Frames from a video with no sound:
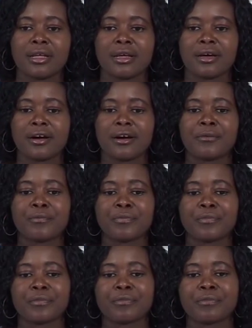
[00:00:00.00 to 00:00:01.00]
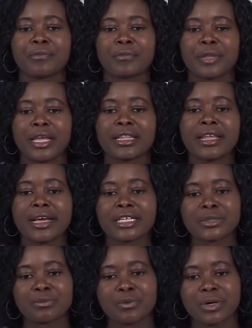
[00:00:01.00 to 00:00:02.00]
A
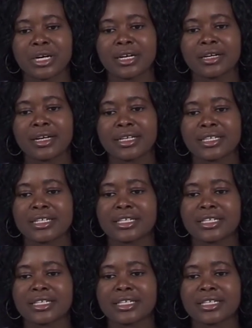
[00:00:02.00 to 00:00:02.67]
textbook is a